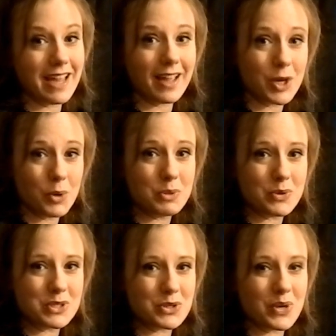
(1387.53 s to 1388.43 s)
I hope
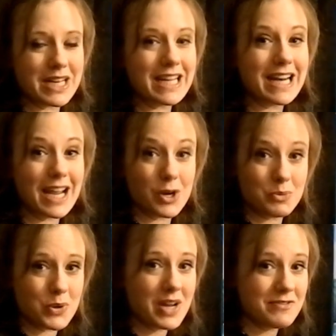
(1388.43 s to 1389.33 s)
you enjoyed it. I
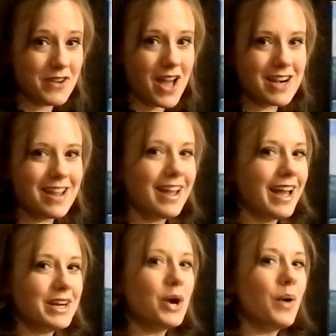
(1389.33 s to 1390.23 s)
hope you had fun.
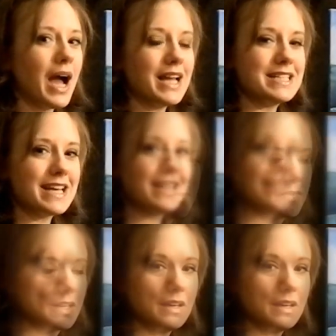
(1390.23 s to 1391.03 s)
I know I did.